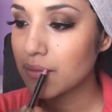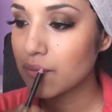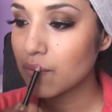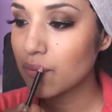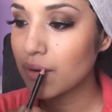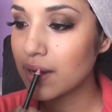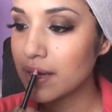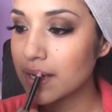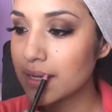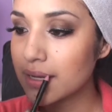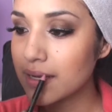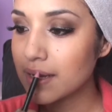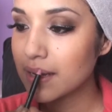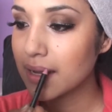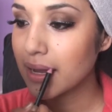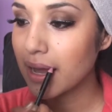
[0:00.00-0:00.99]

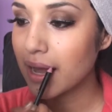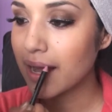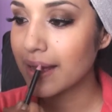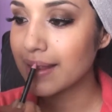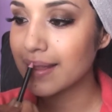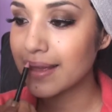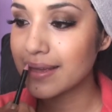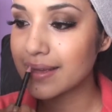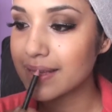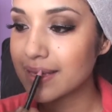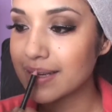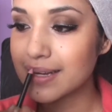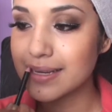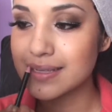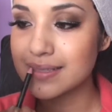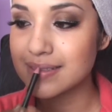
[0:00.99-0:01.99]
One, I like it
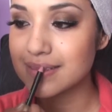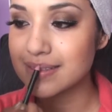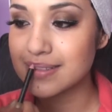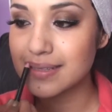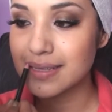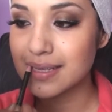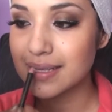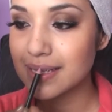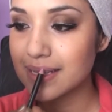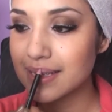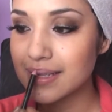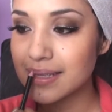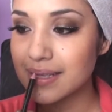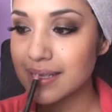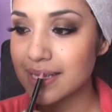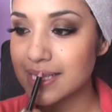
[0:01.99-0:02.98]
because
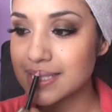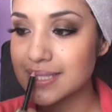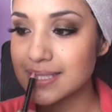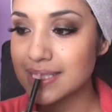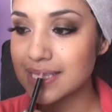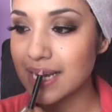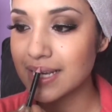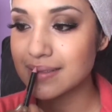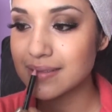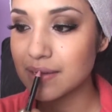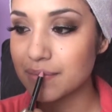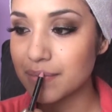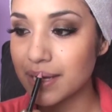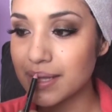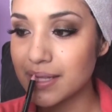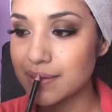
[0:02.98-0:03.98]
it stays
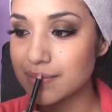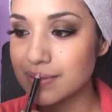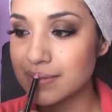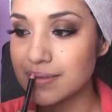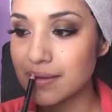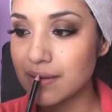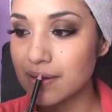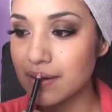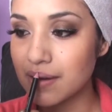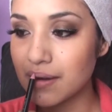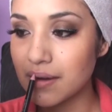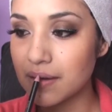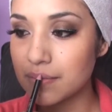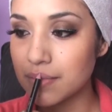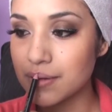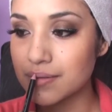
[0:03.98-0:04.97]
on my lips
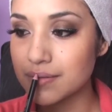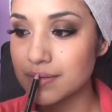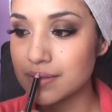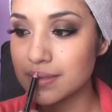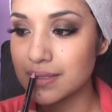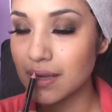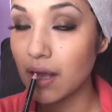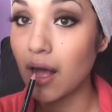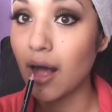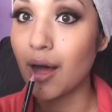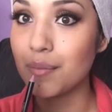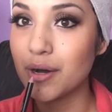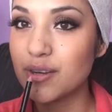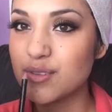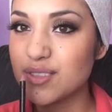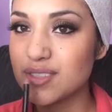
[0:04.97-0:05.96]
almost
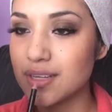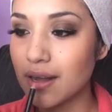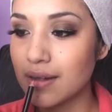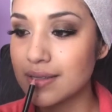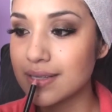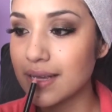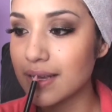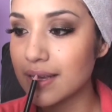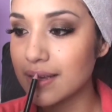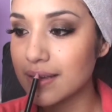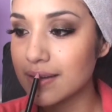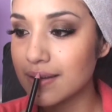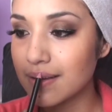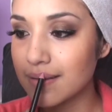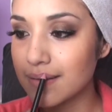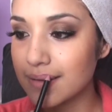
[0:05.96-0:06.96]
all day.
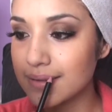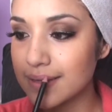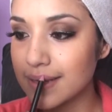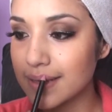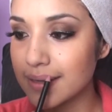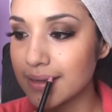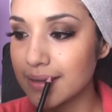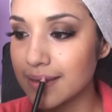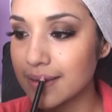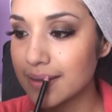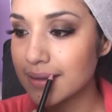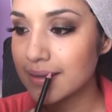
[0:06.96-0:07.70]
Not all day.